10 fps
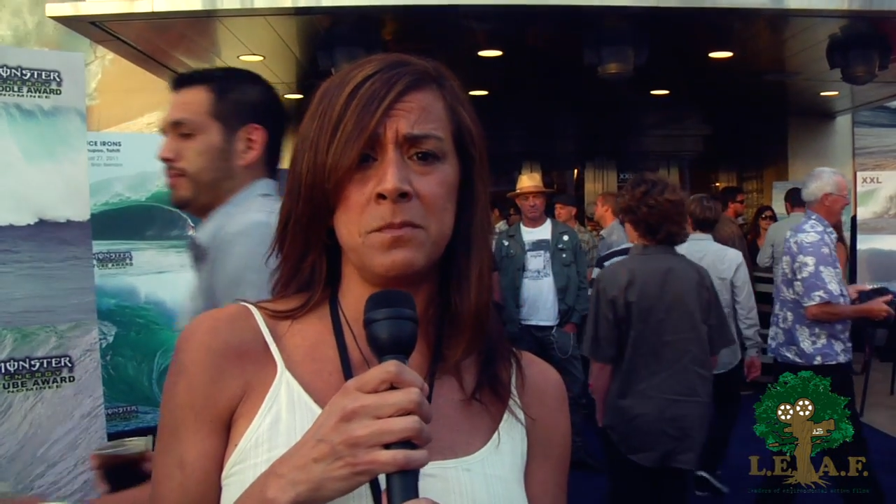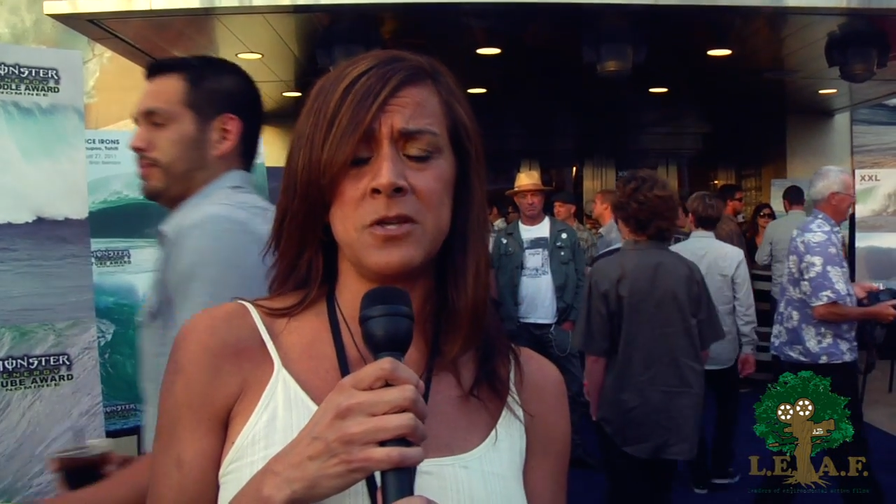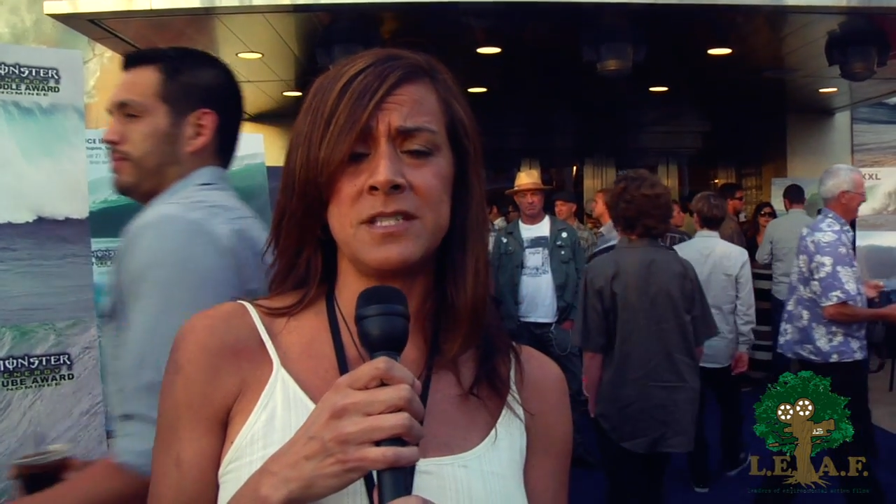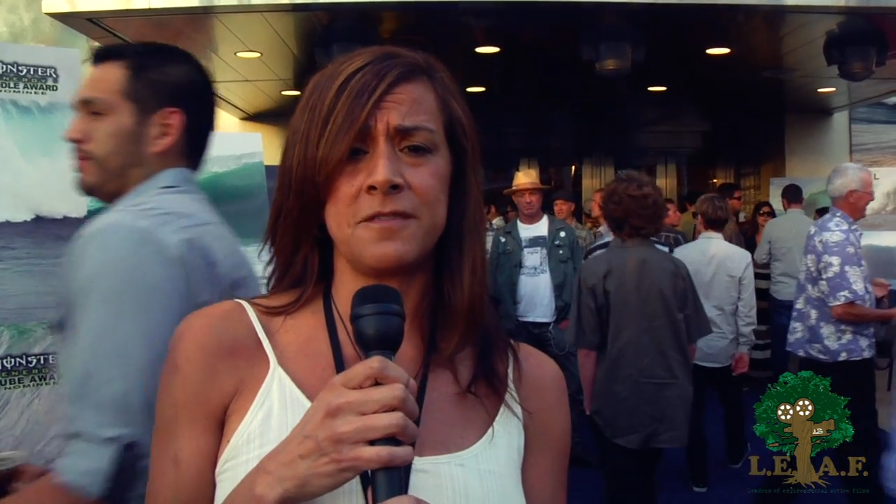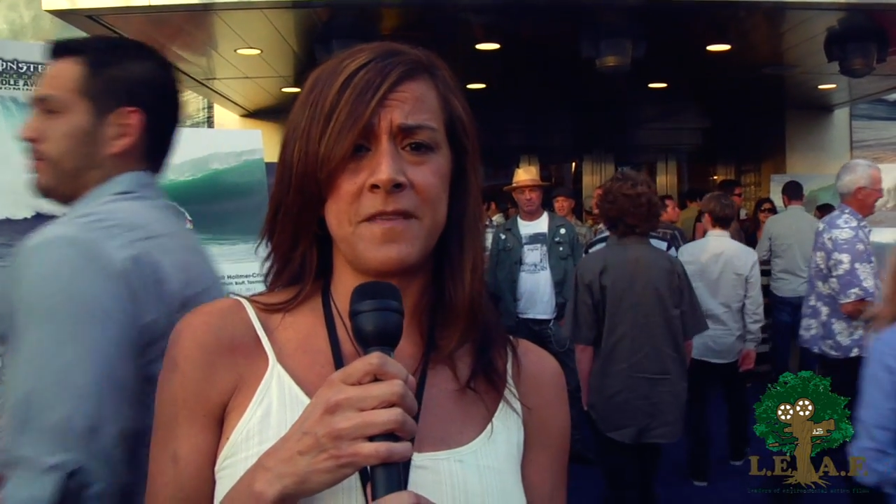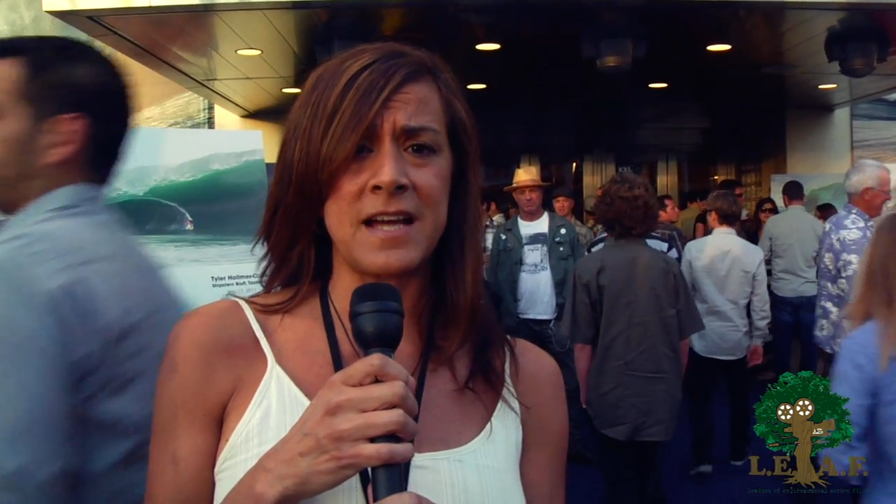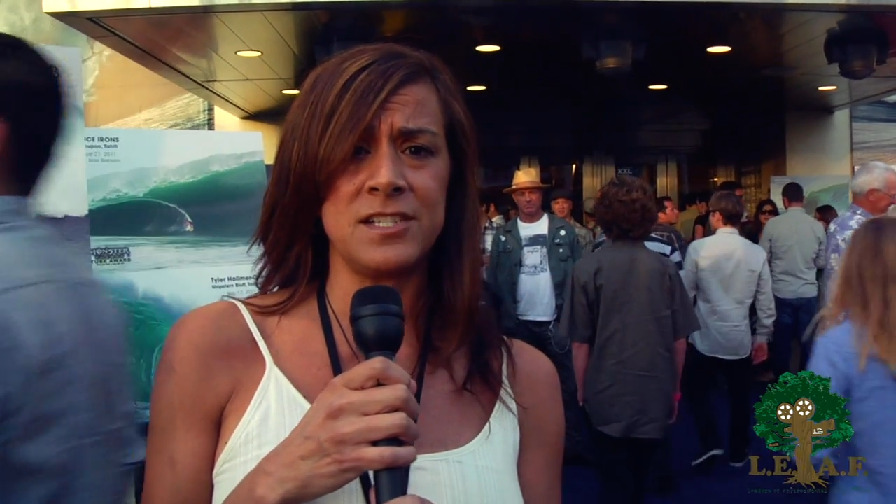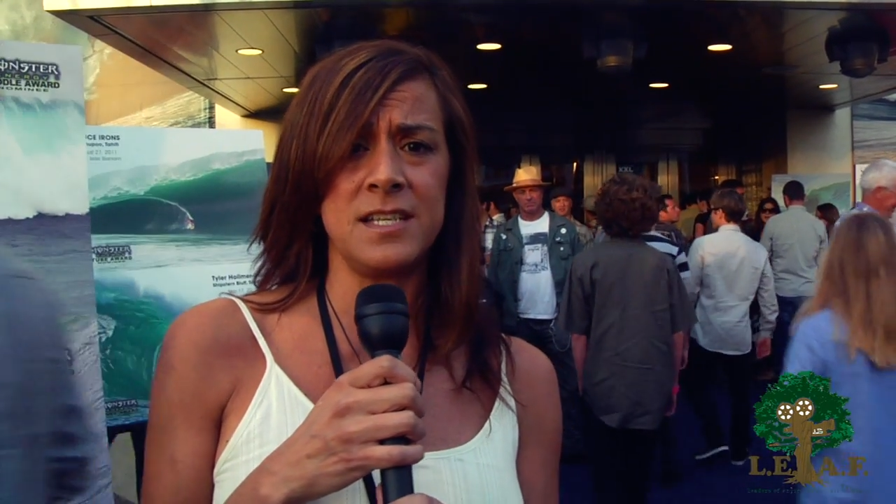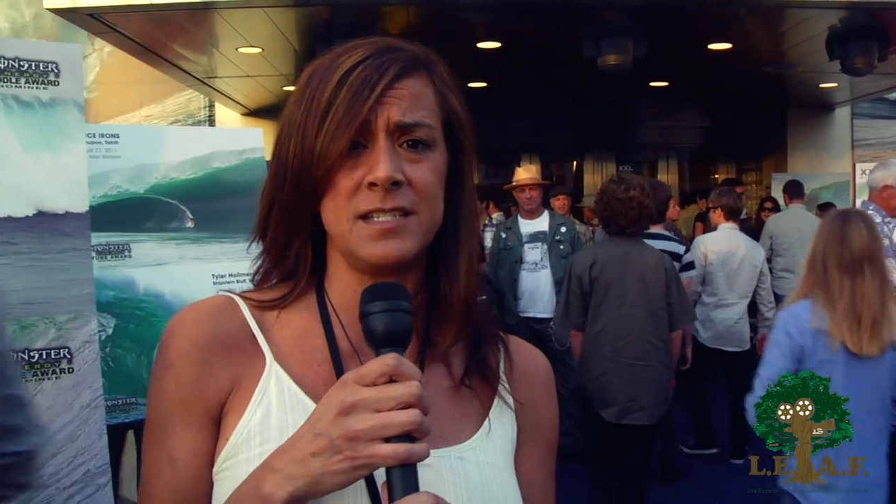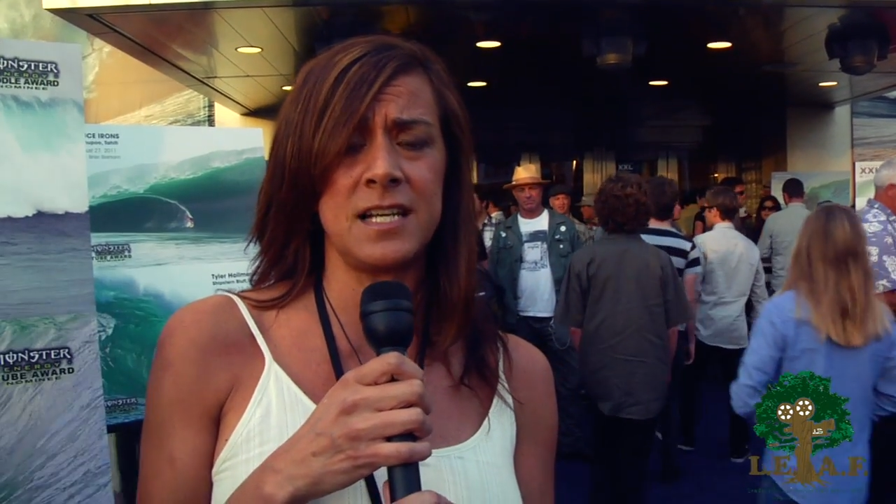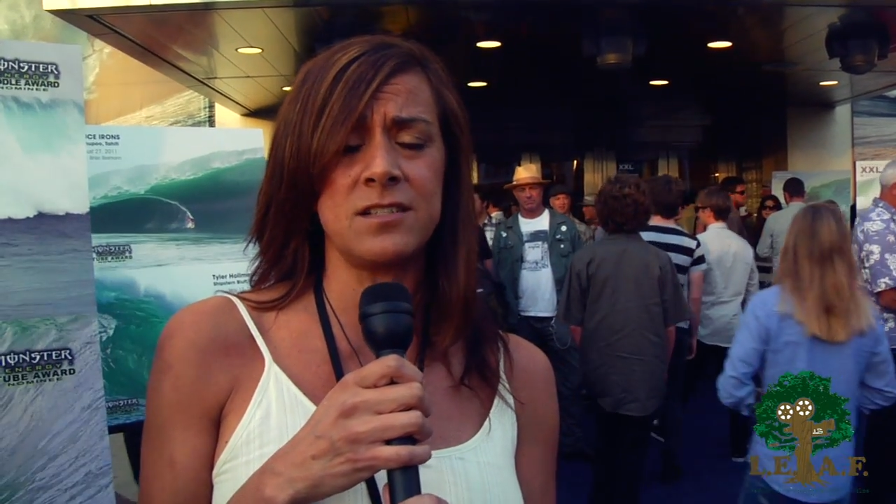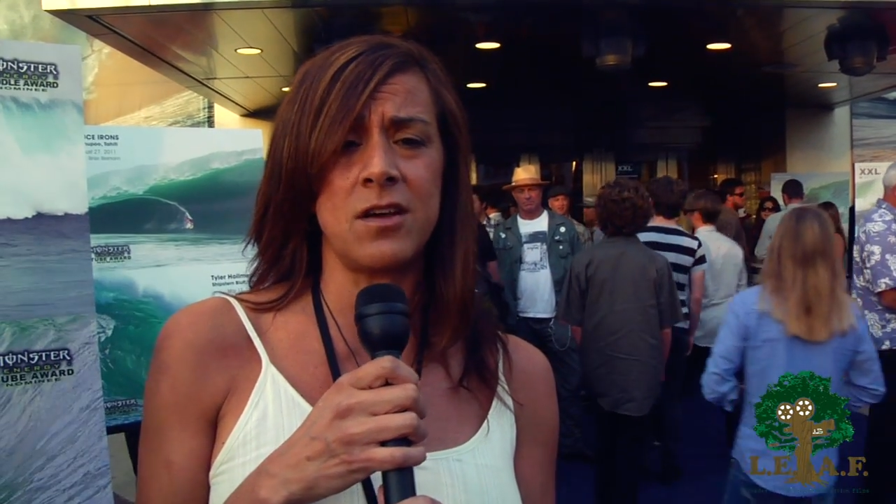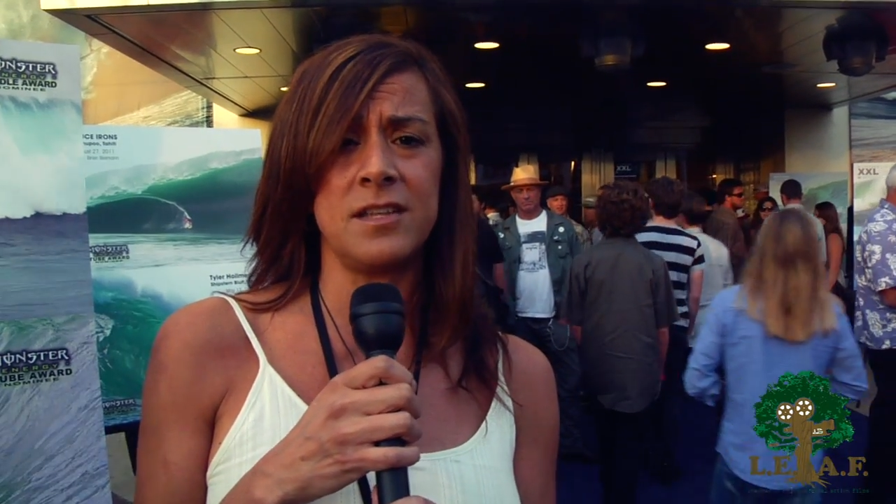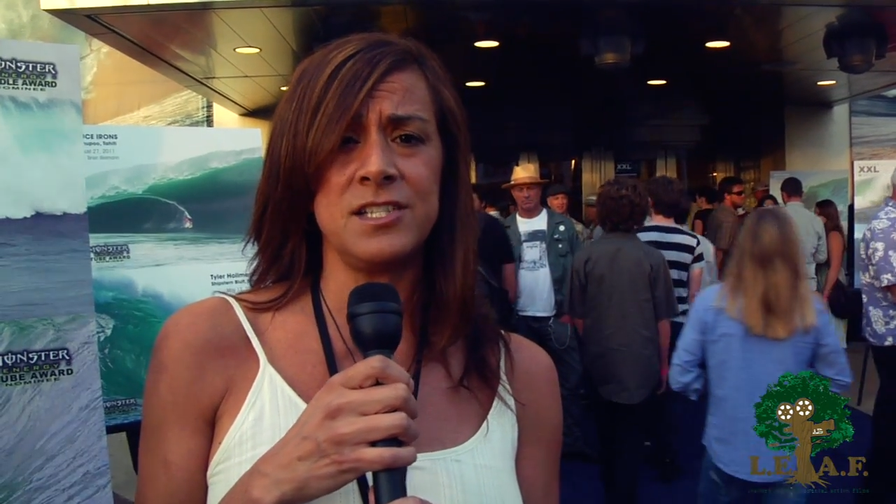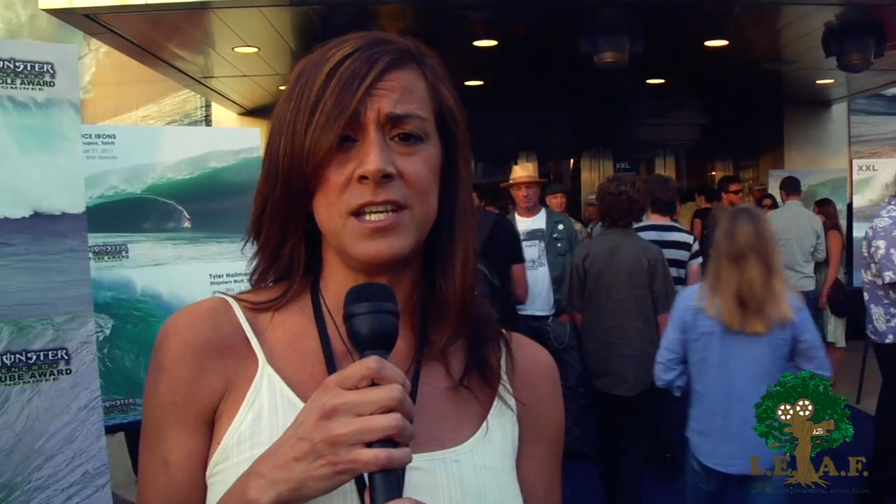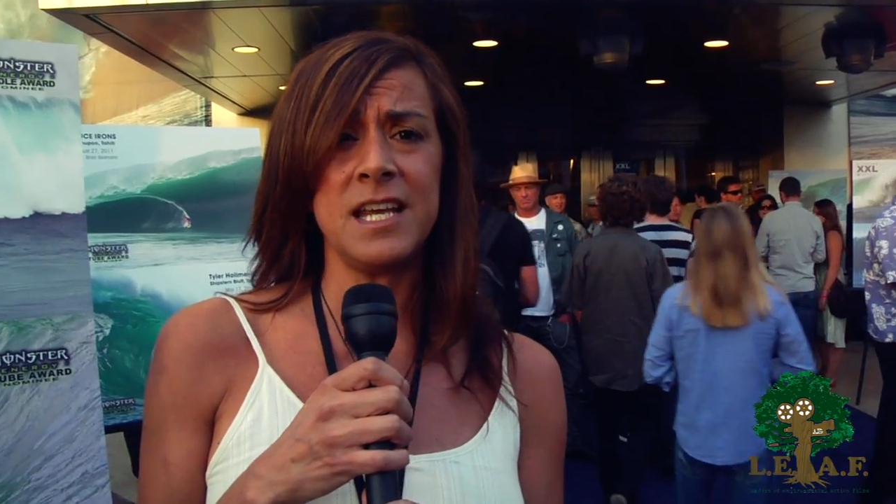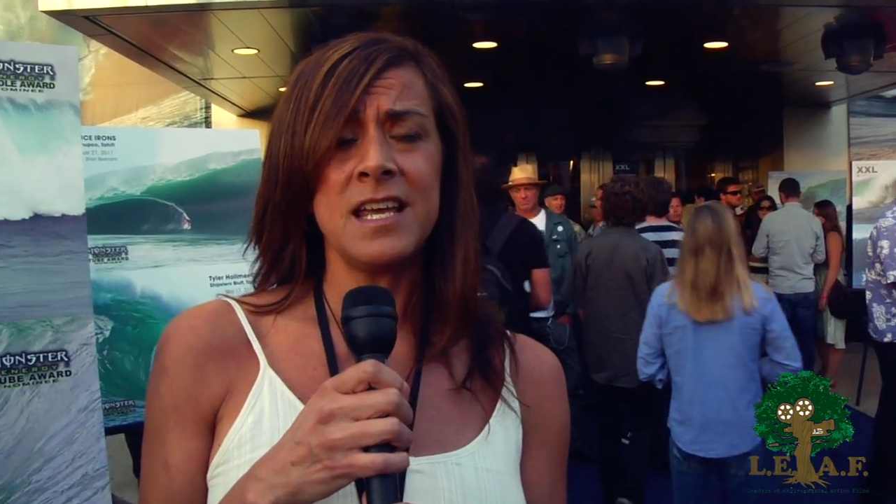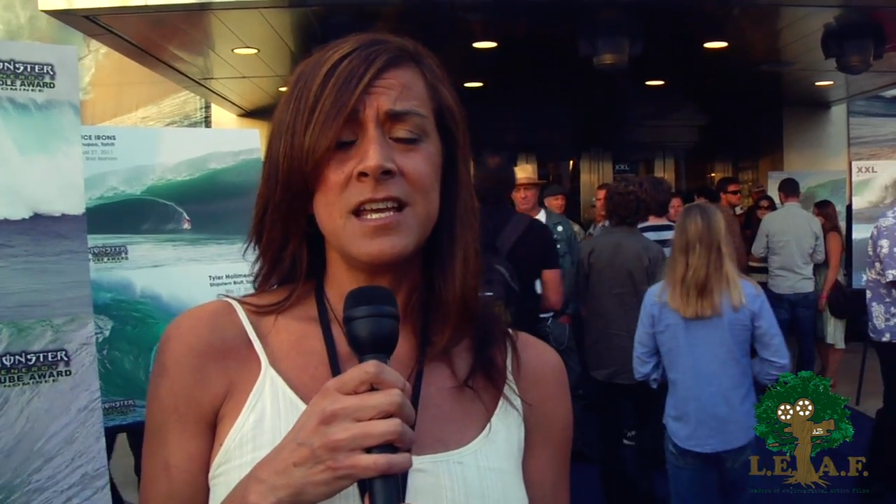music, fashion, and technology.